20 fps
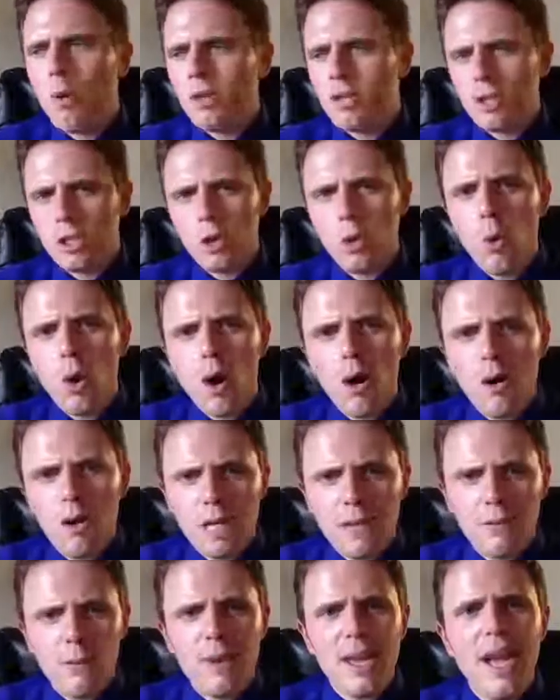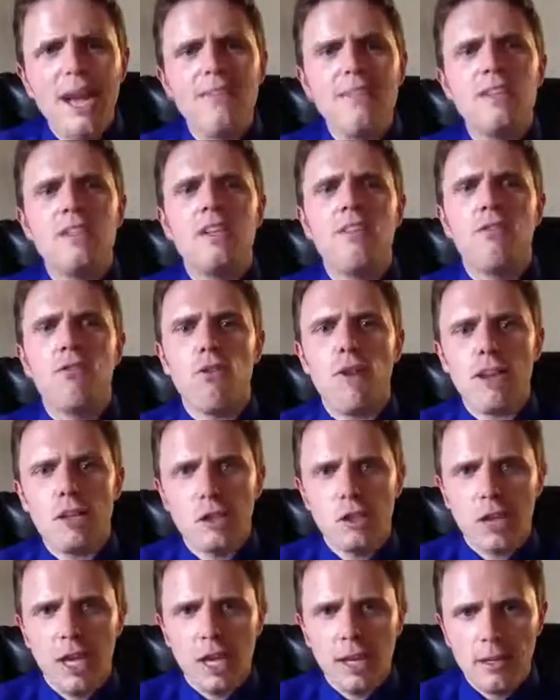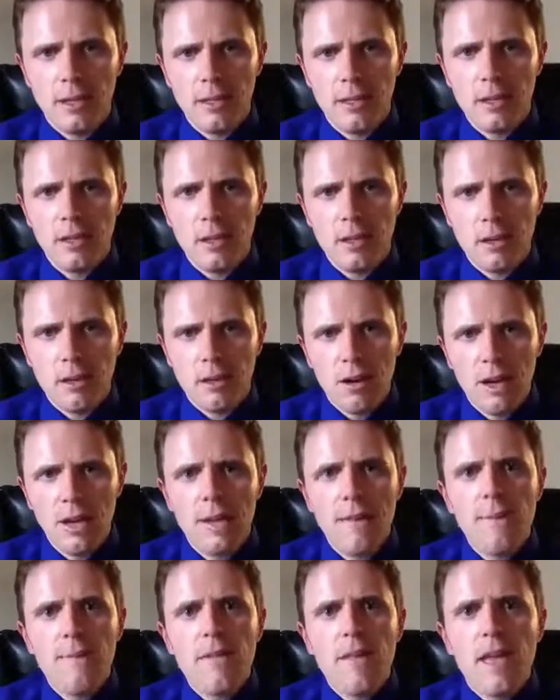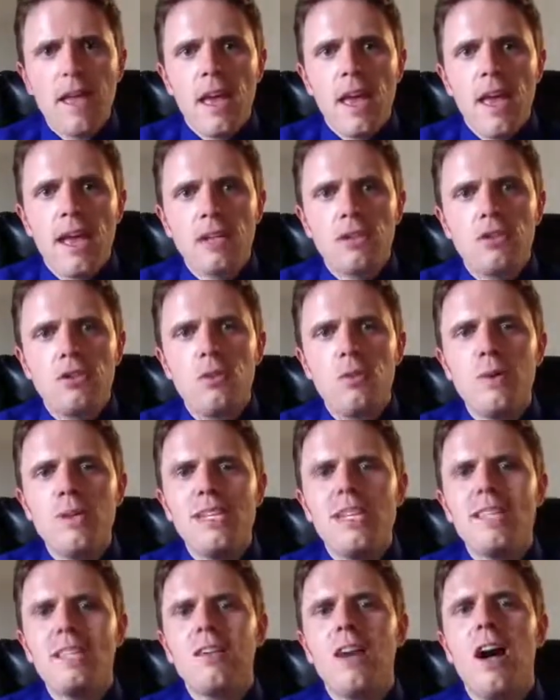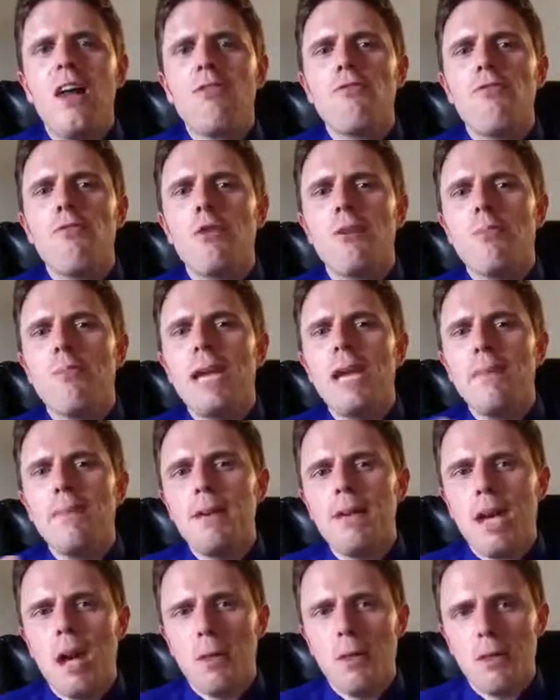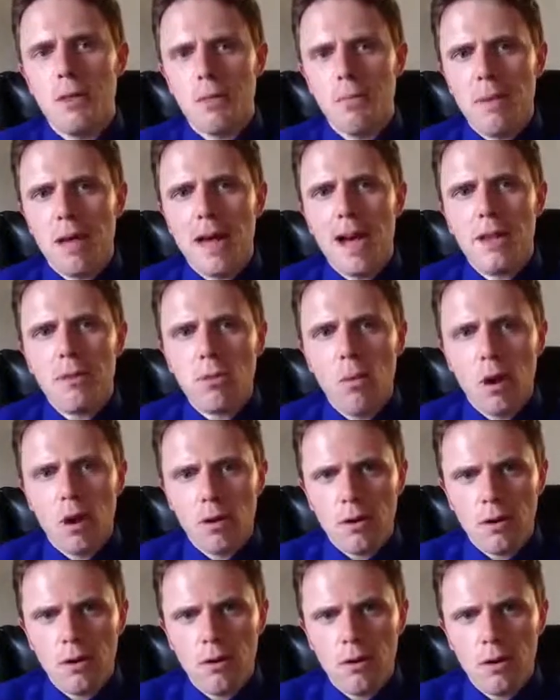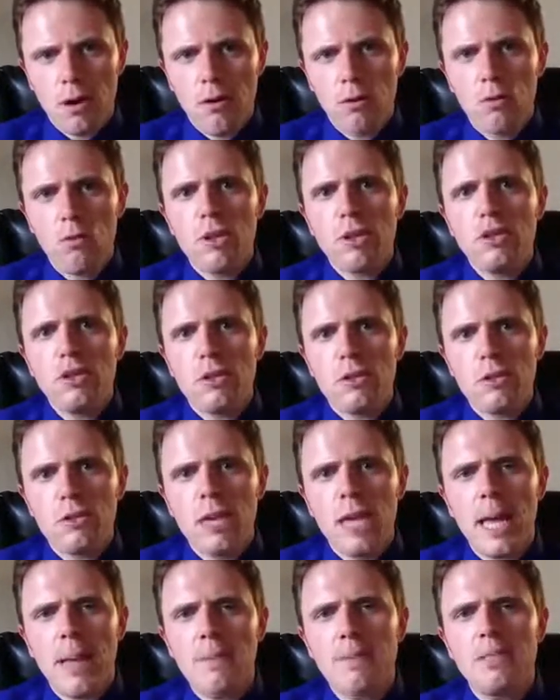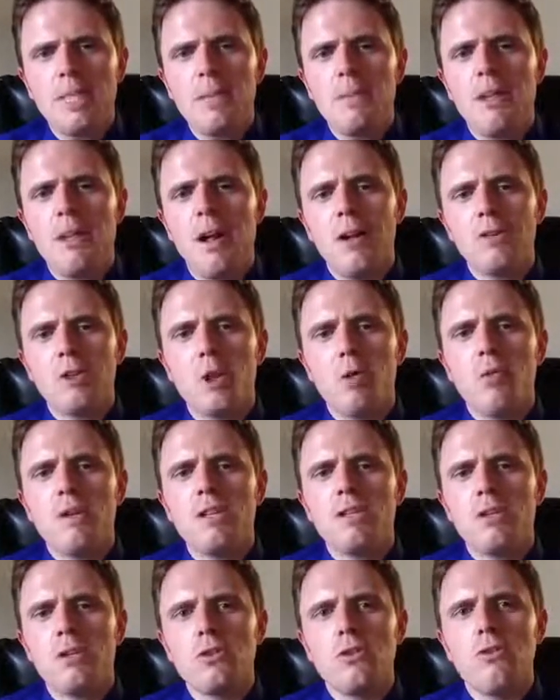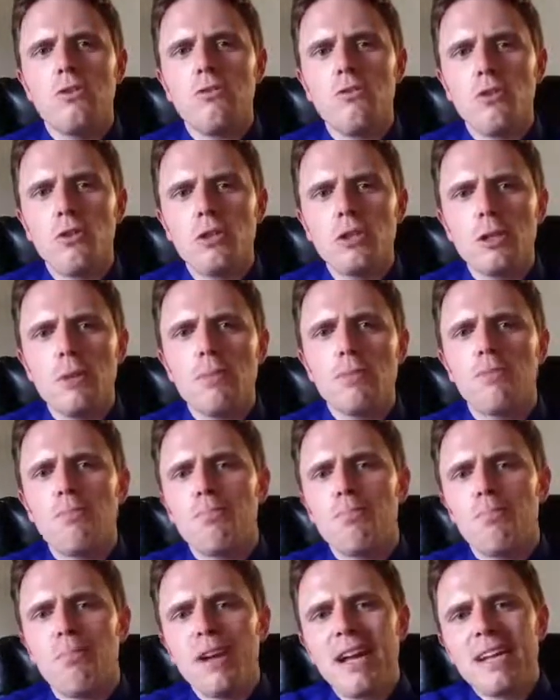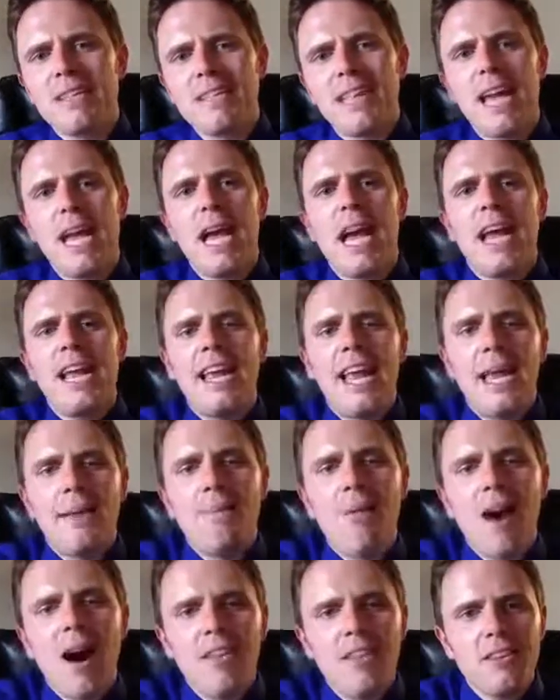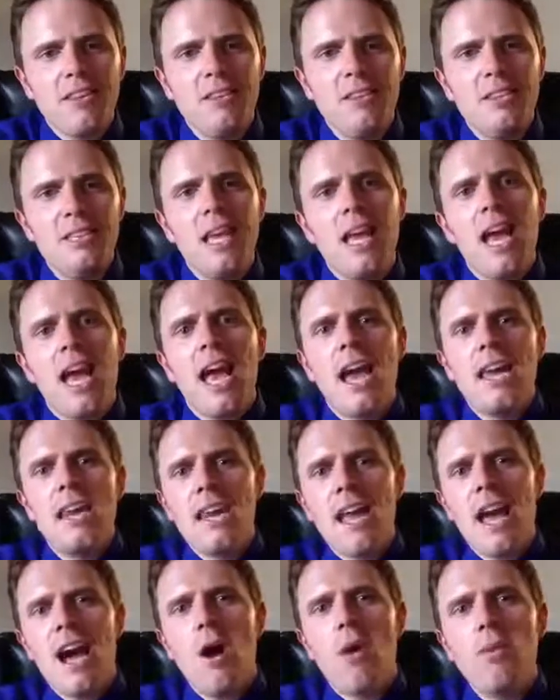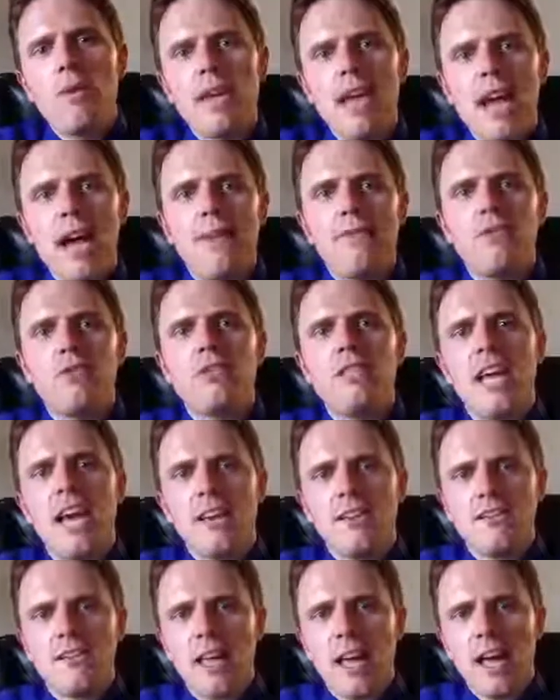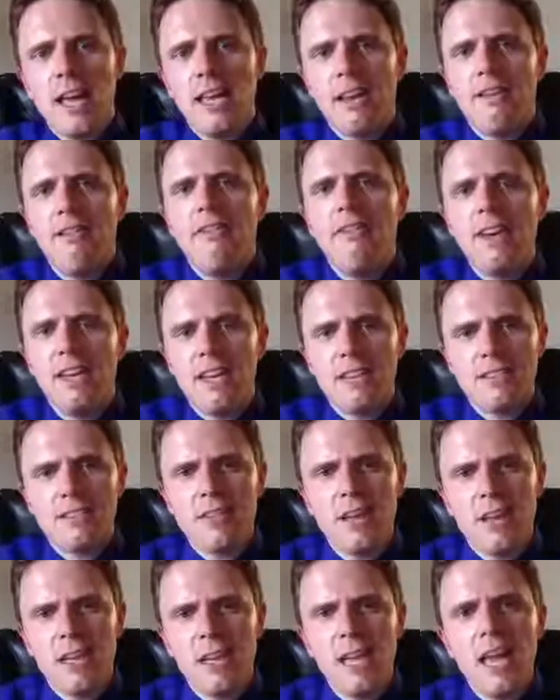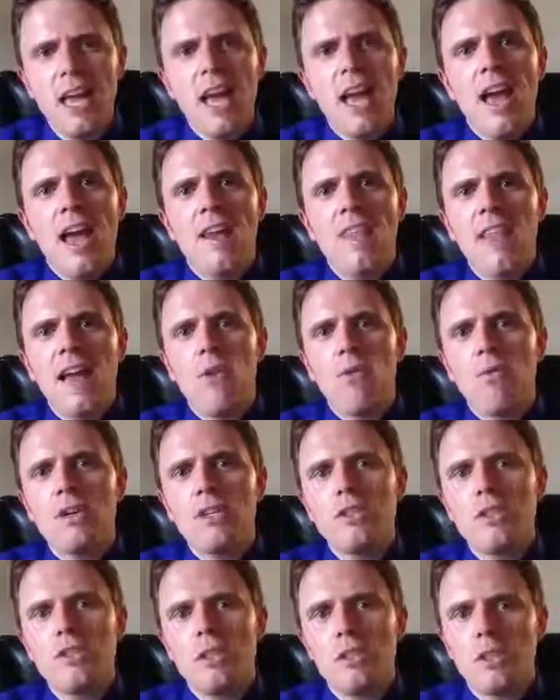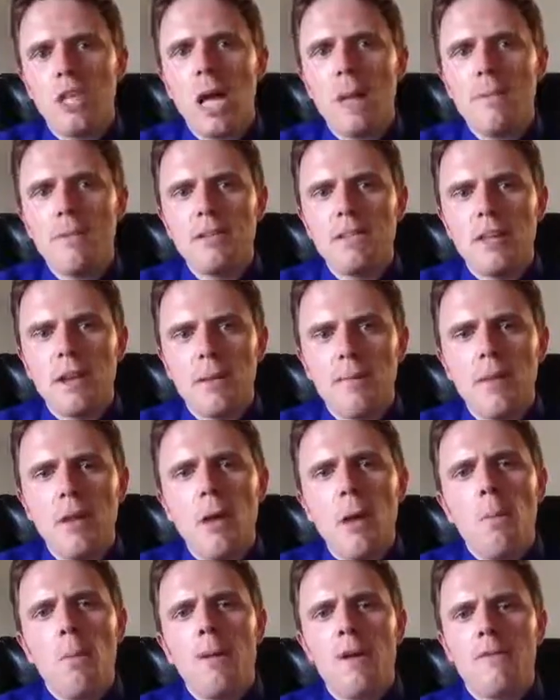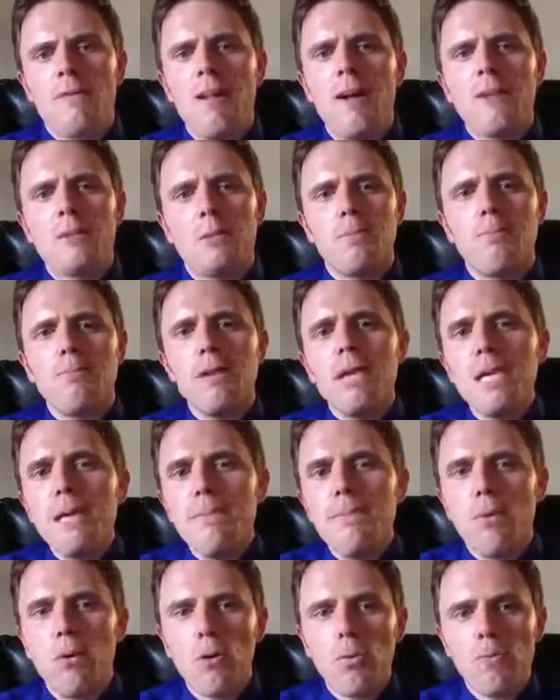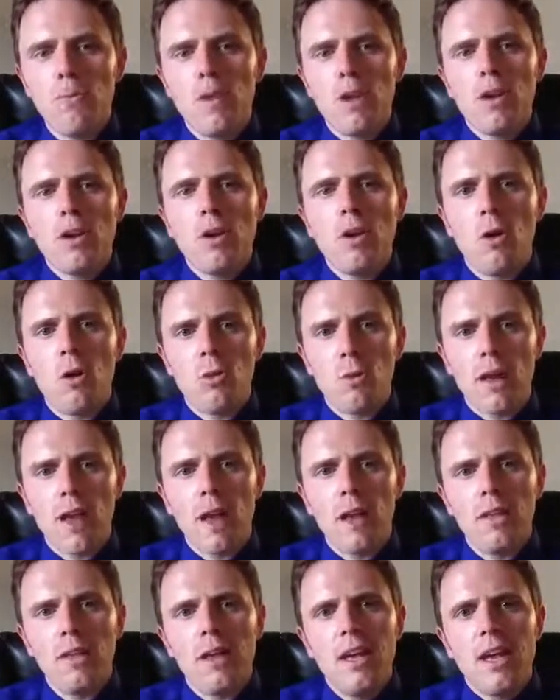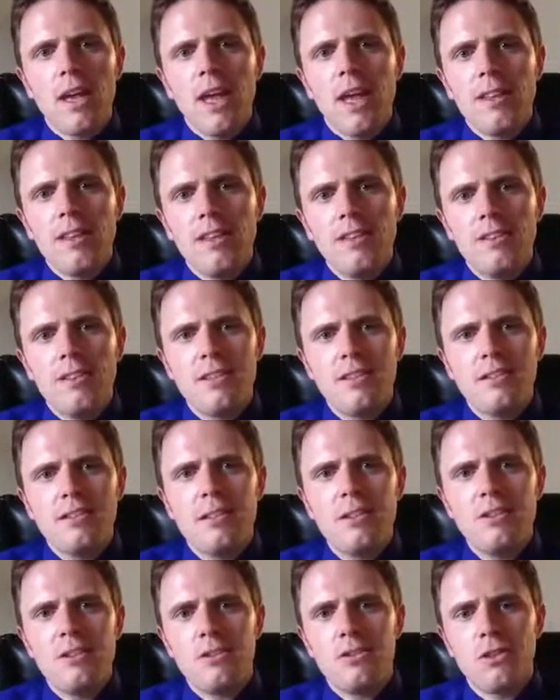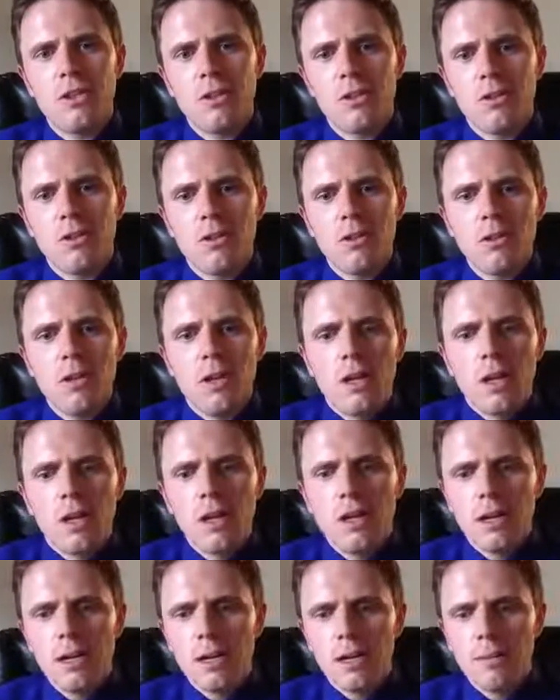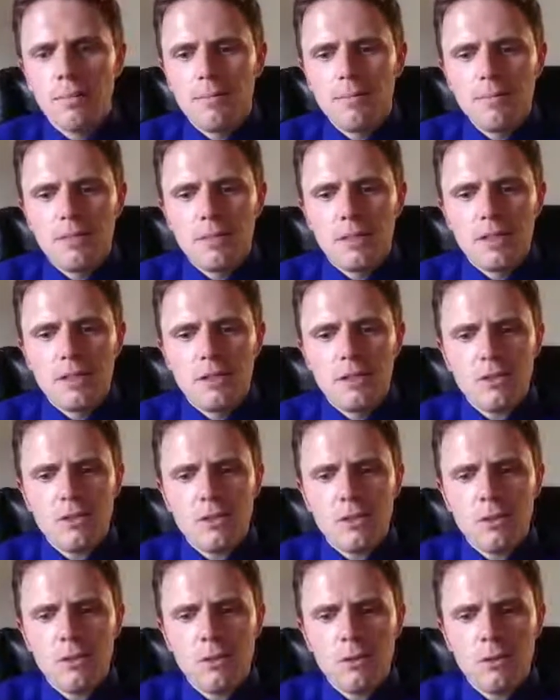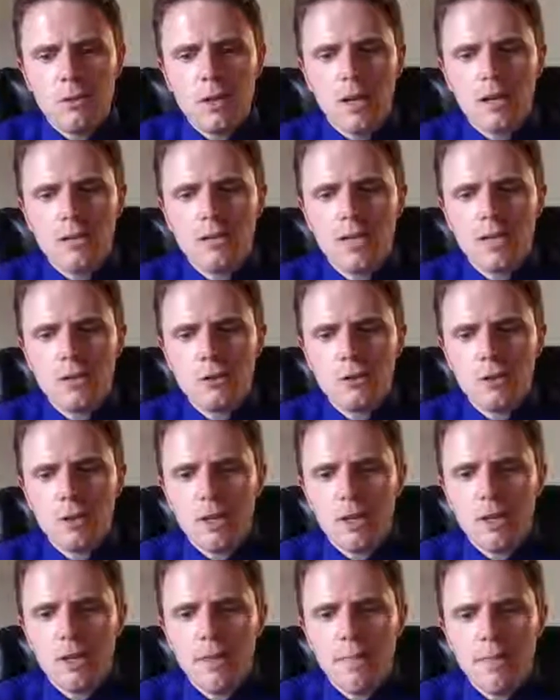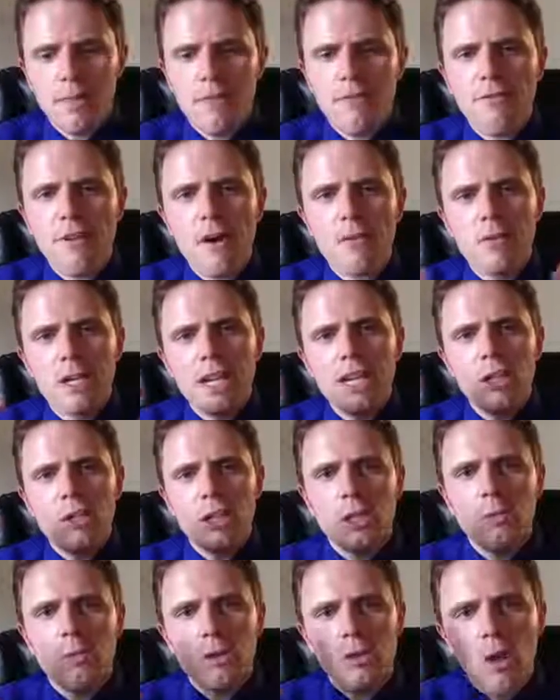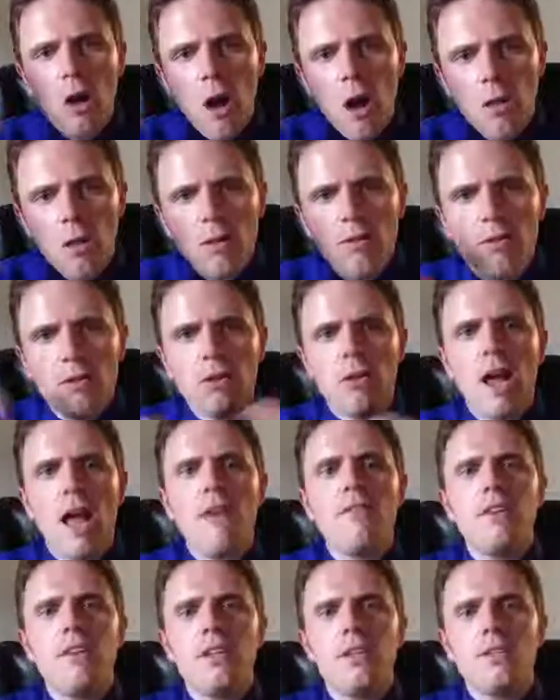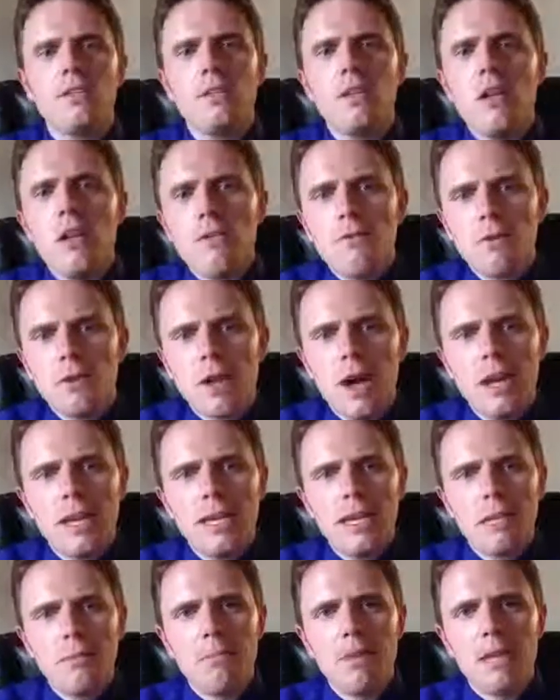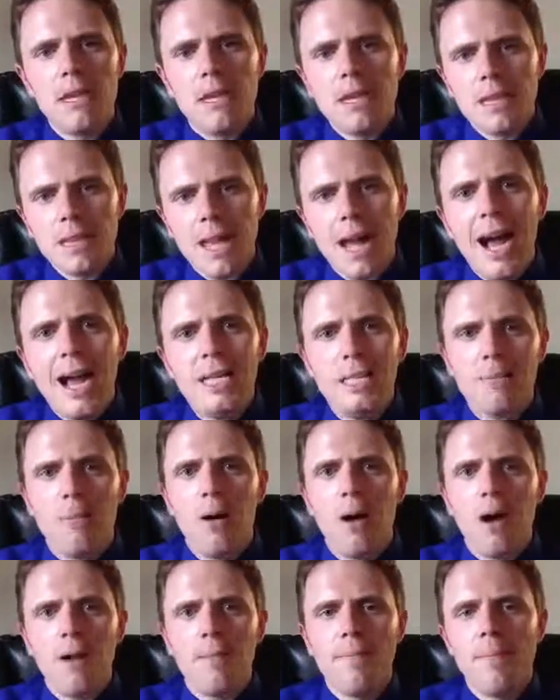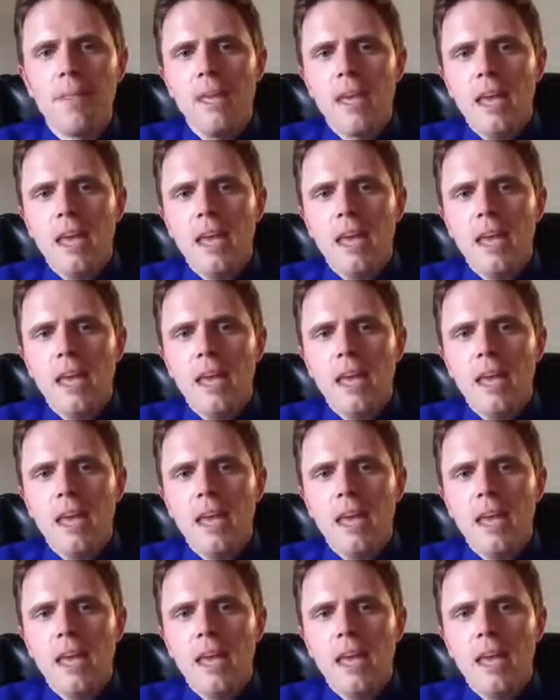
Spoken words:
What's the quality of it? We have to differentiate. All right? And two, we need to not throw the baby out with the bathwater. All right? Research, epidemiological research, first brings a hypothesis, and now we have to test that in a feeding study, and that research has not been done. But we have lots of people go around. This is their essentially the foundation in which all of their evidence for not eating meat lies upon.